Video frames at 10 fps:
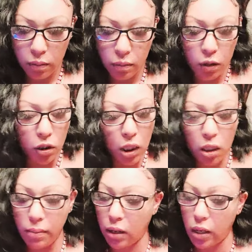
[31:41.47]
They're thinking
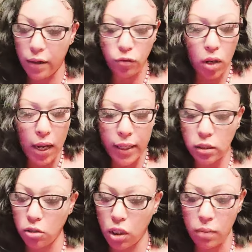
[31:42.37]
about love, you guys.
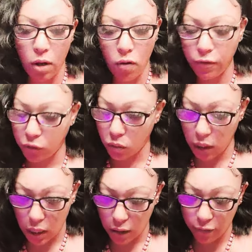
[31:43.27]
They're thinking about overflowing
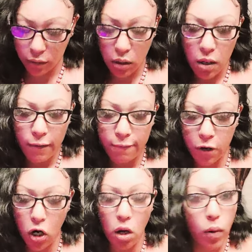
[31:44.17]
love.
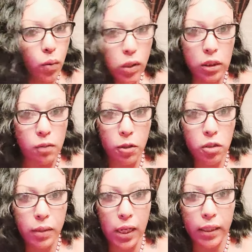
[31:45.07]
Virgo, it wasn't supposed to
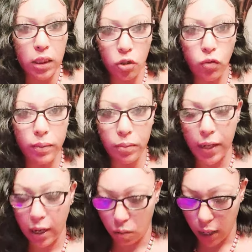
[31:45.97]
be like this. Remember
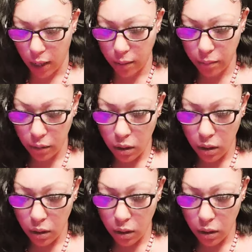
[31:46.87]
that, okay?